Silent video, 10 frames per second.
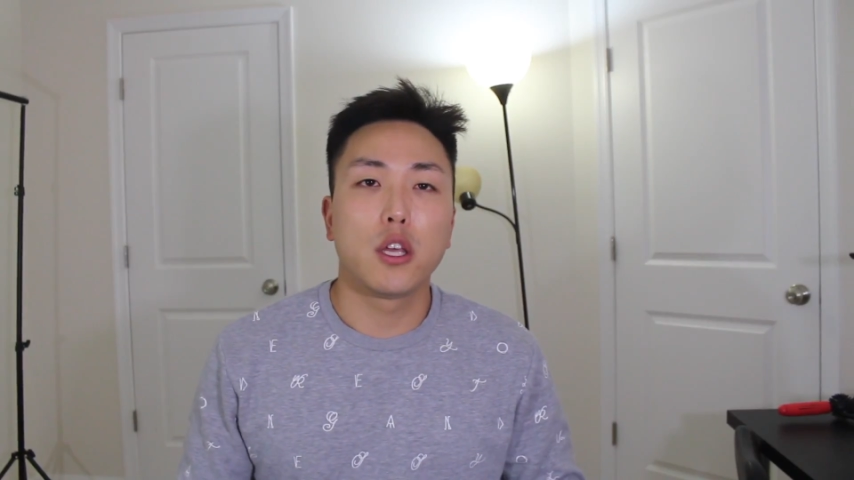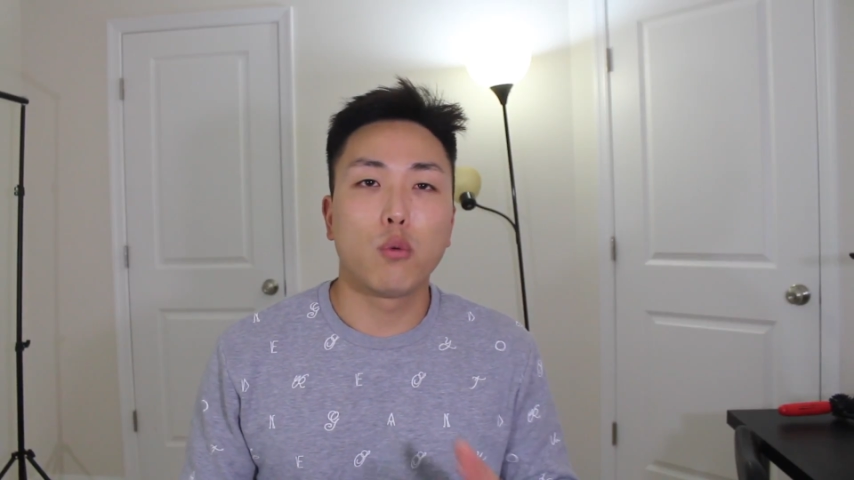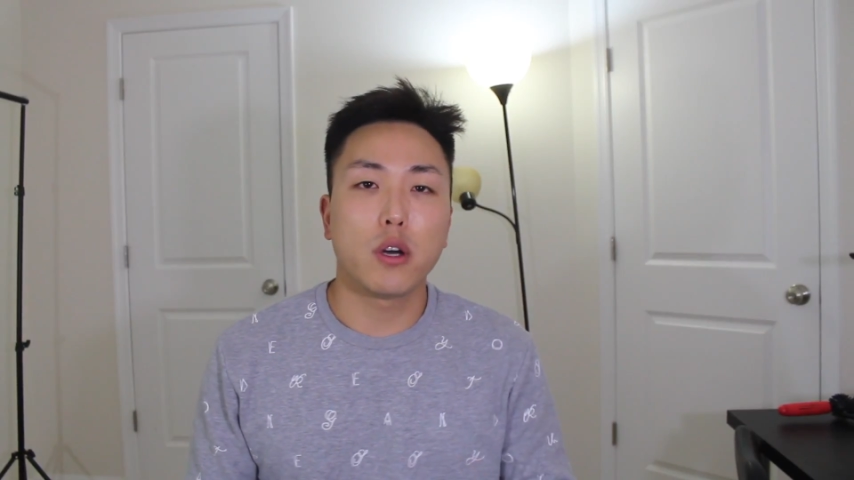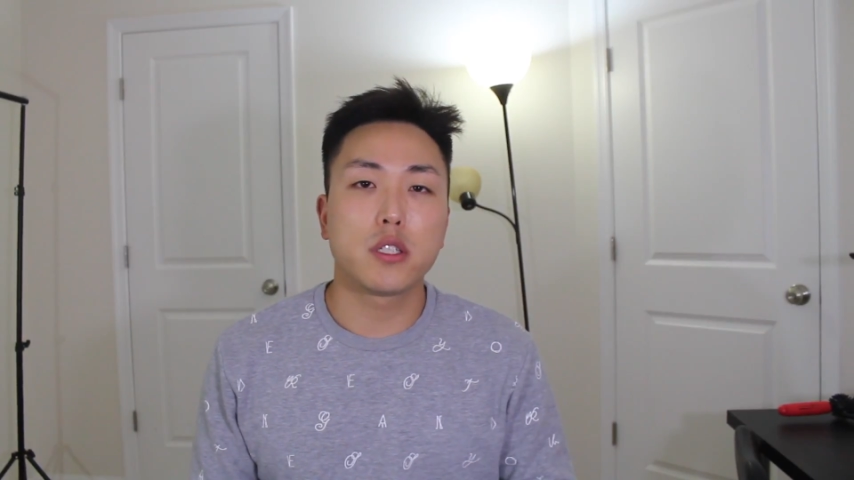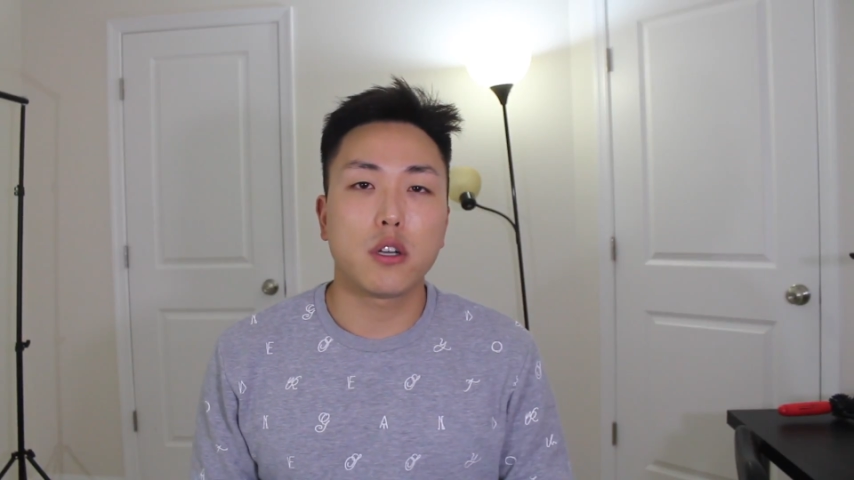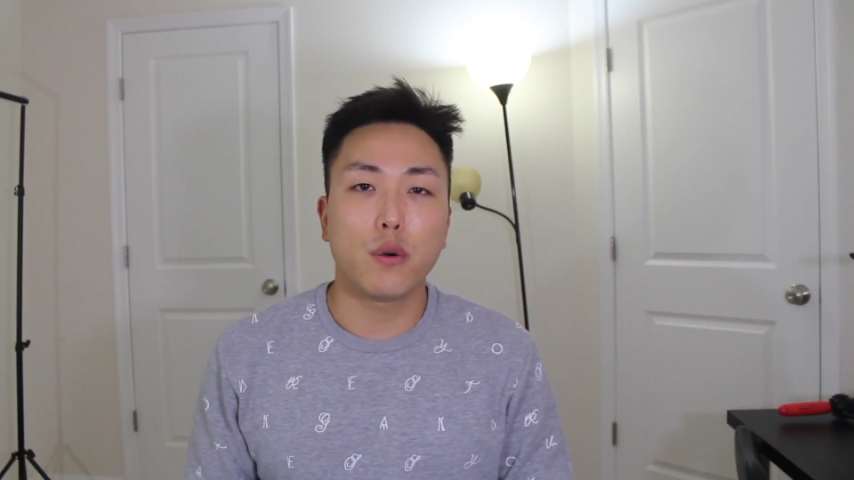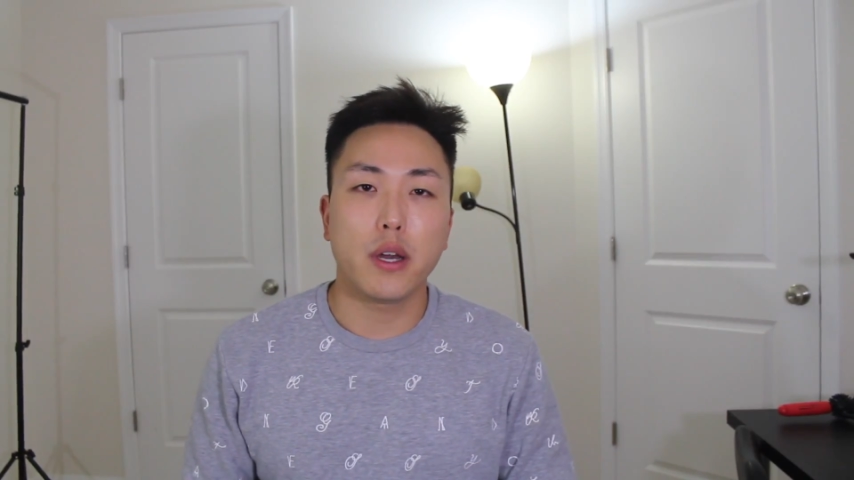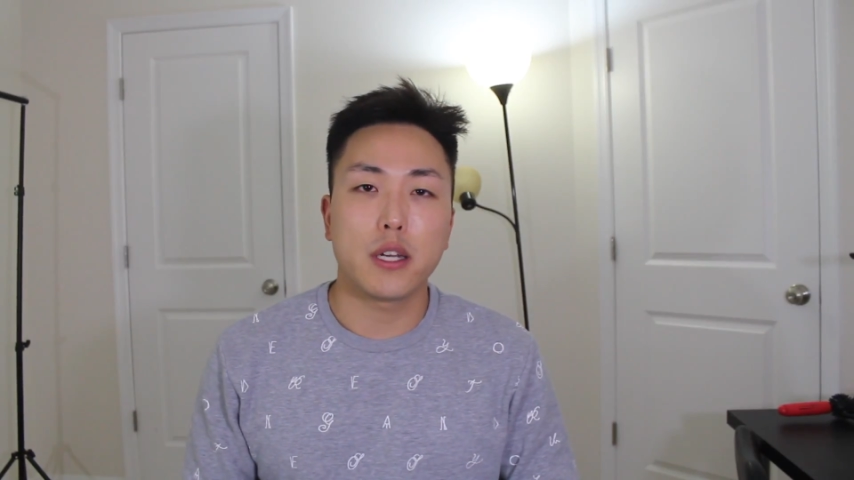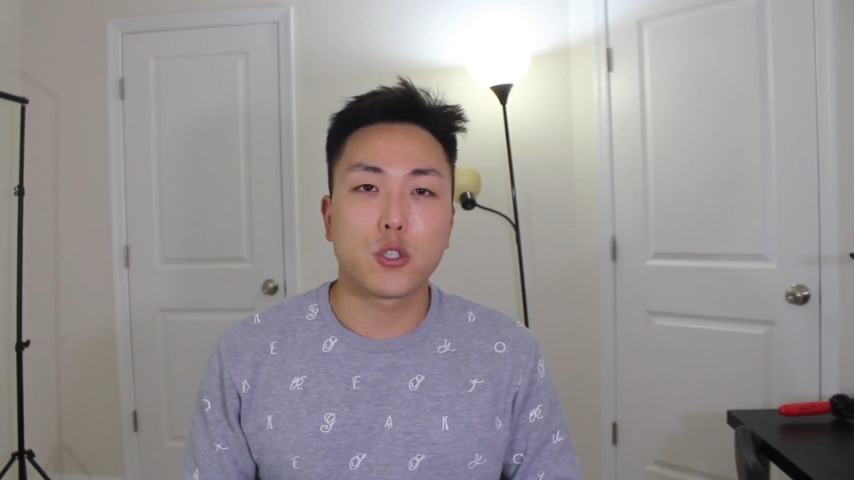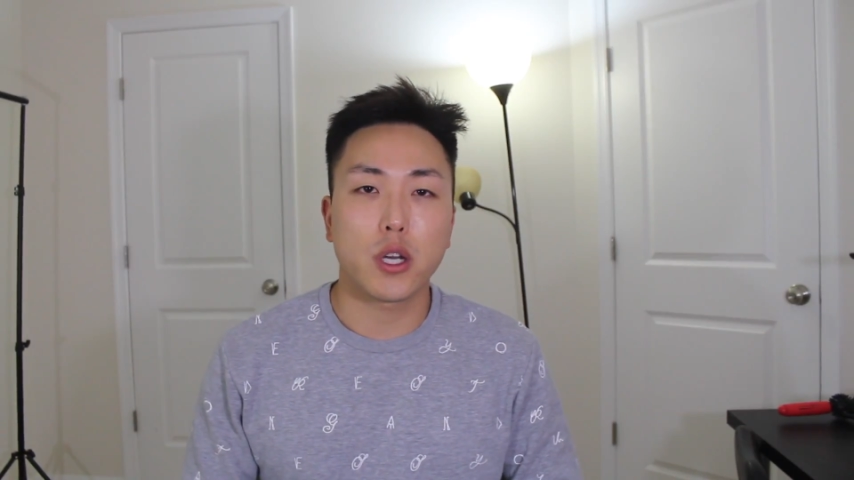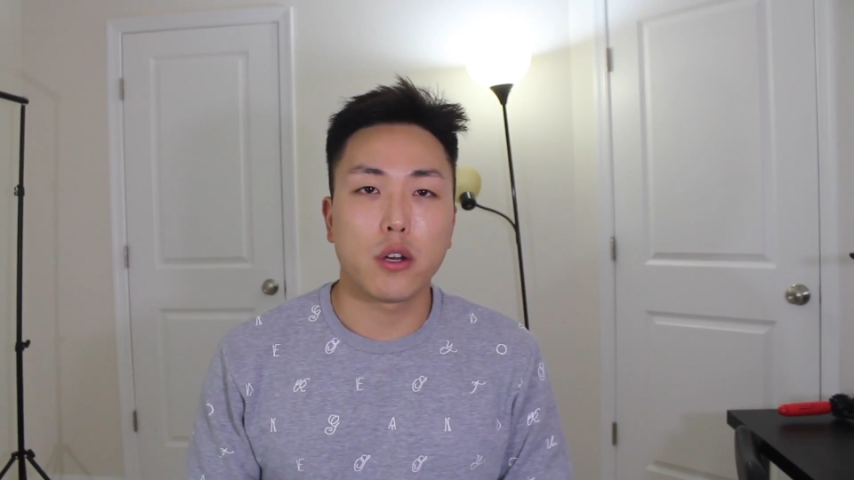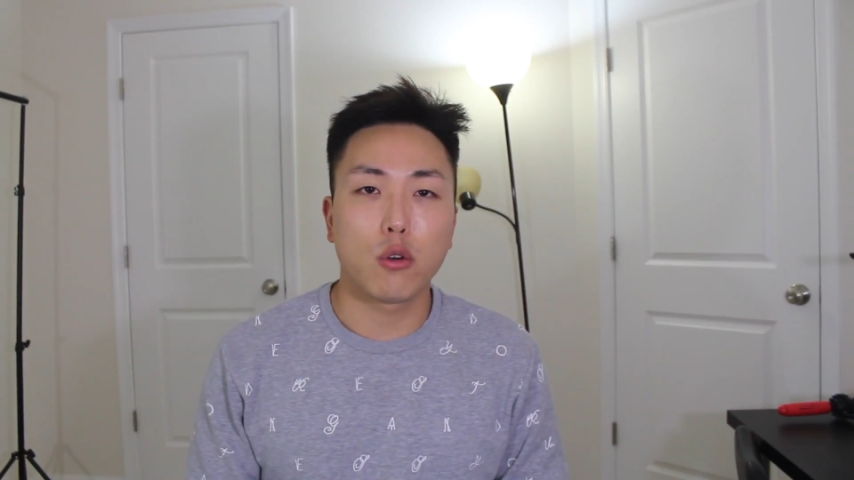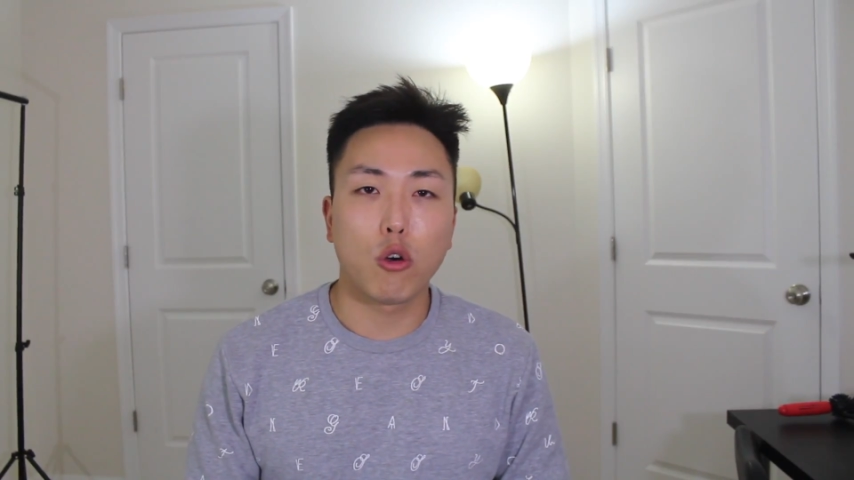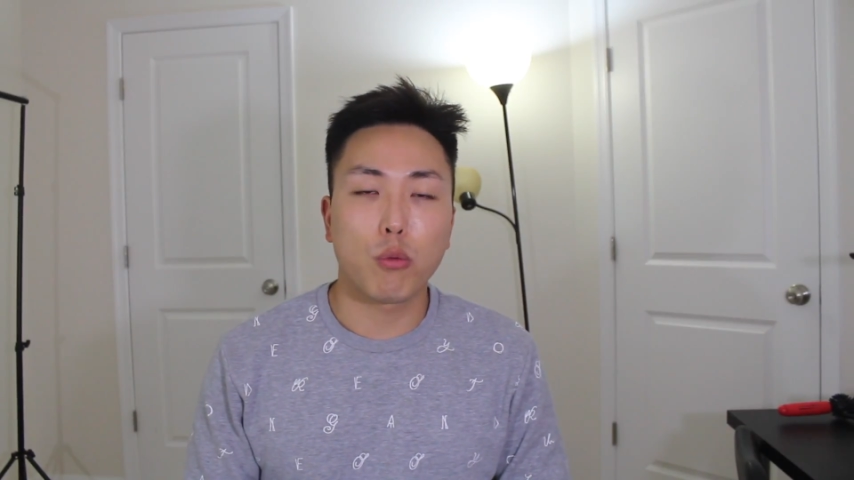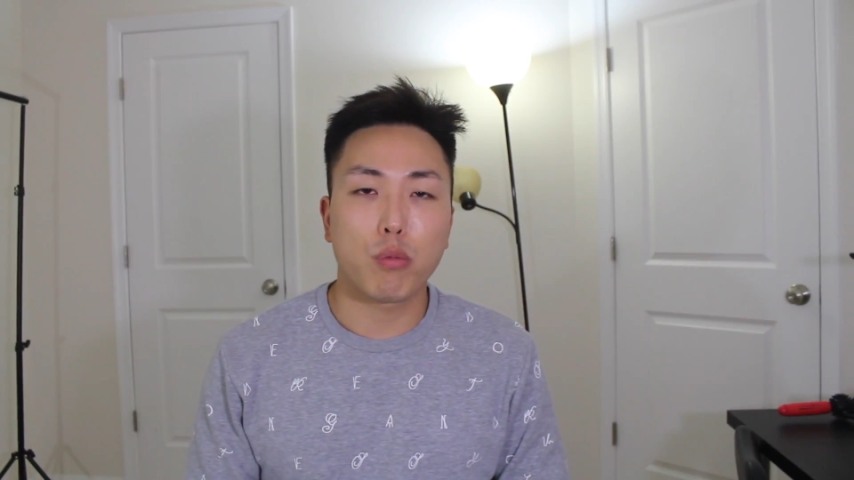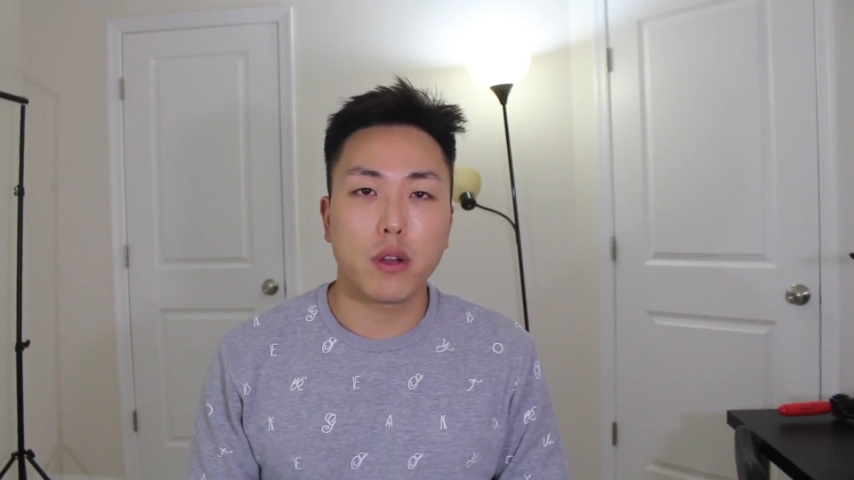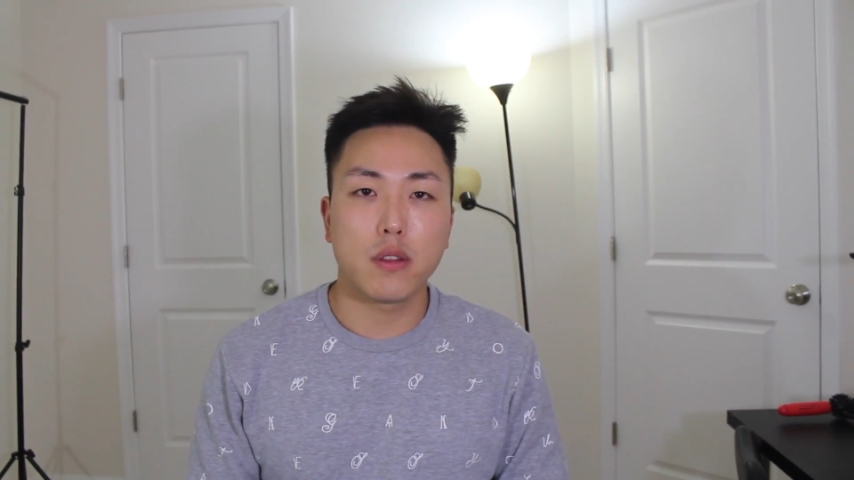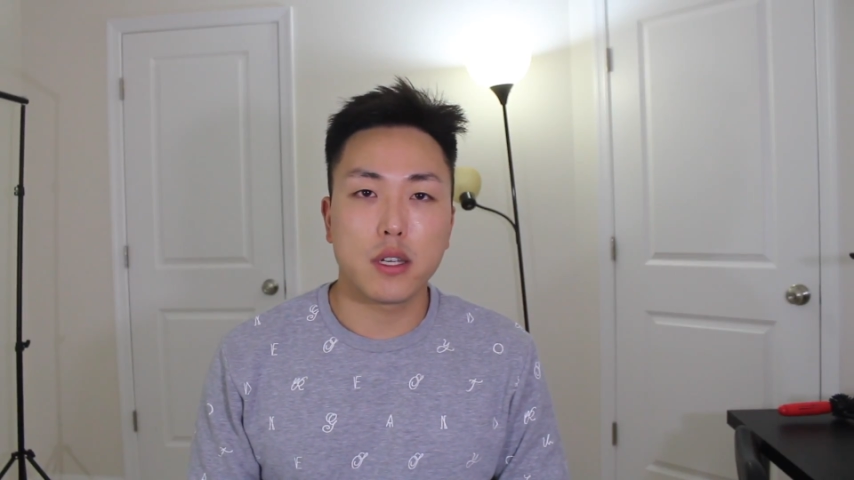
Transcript: you want to go ahead and try to incorporate